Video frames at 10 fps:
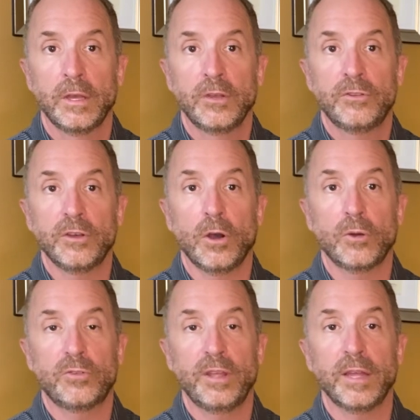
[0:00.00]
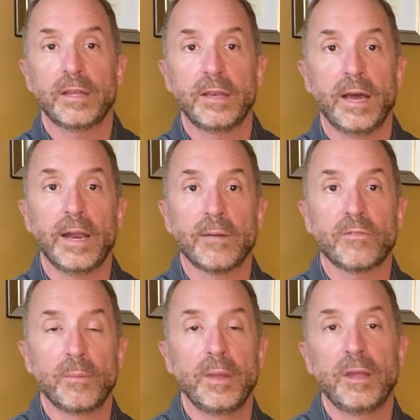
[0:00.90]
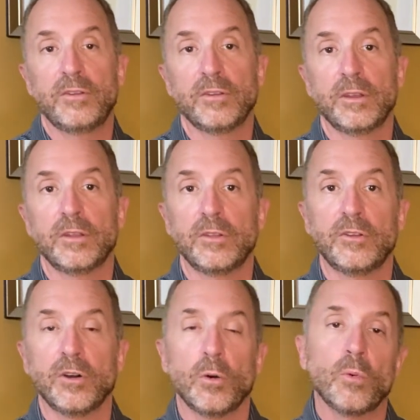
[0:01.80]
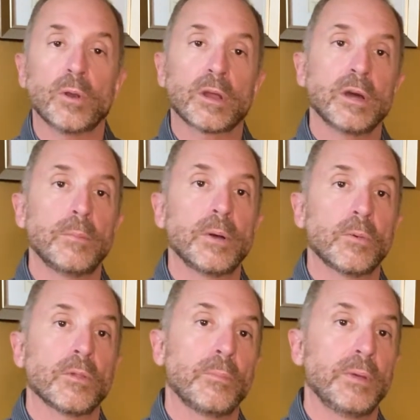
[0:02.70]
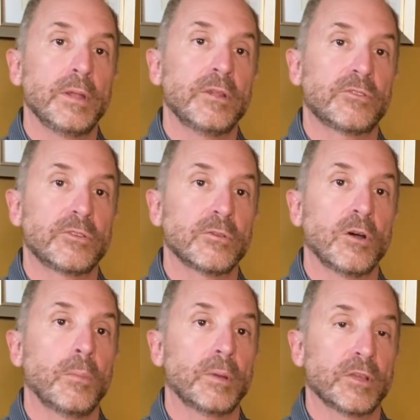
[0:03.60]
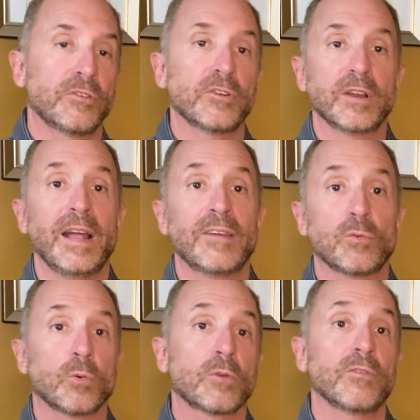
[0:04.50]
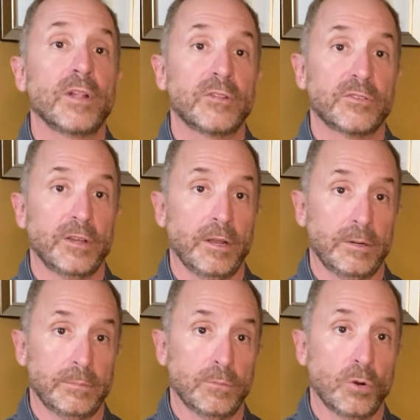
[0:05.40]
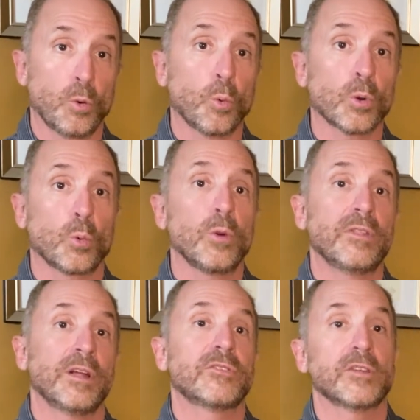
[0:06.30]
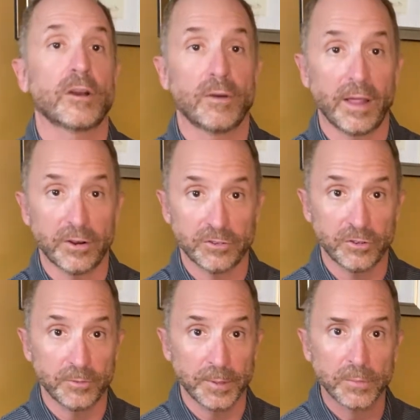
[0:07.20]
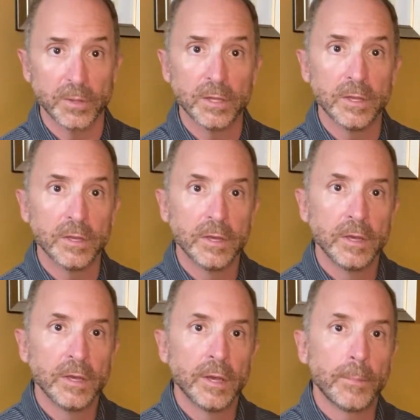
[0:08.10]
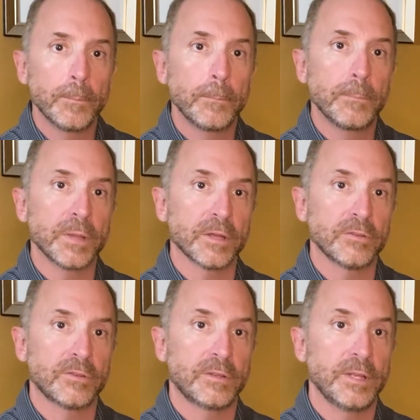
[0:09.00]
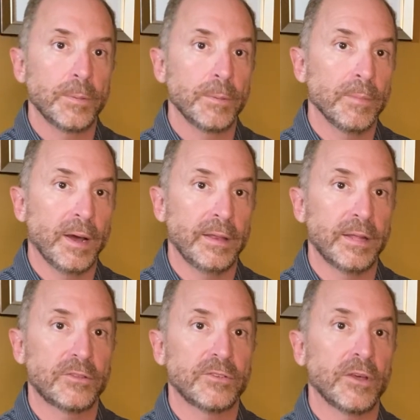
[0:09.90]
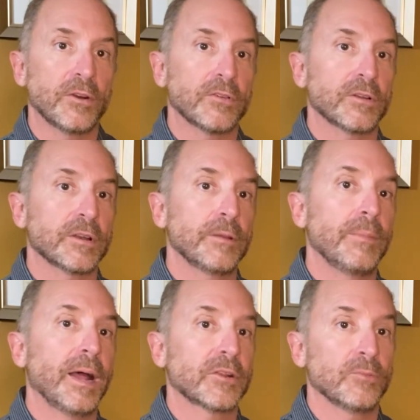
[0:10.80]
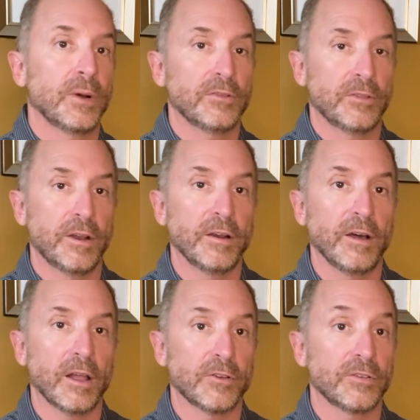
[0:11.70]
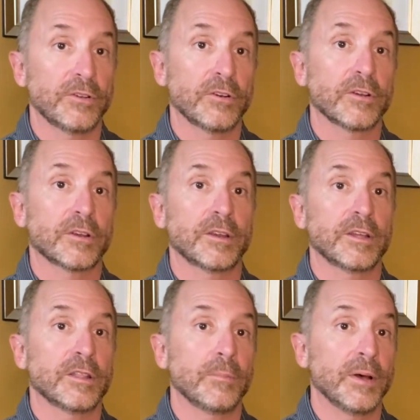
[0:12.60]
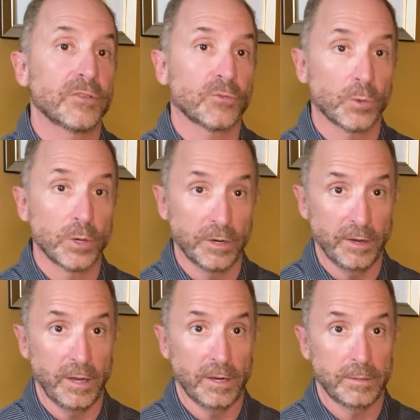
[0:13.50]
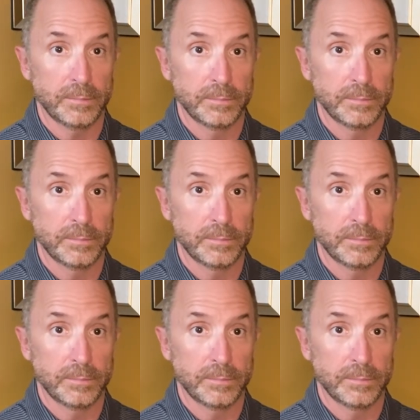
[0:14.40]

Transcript: So taking that information, you don't want to come in with a bid that's too low because you're going to have to work for that seller. Or work with that seller rather, excuse me. Because keep in mind, that seller's looking to maximize their dollars and you're looking to get the best for your dollar.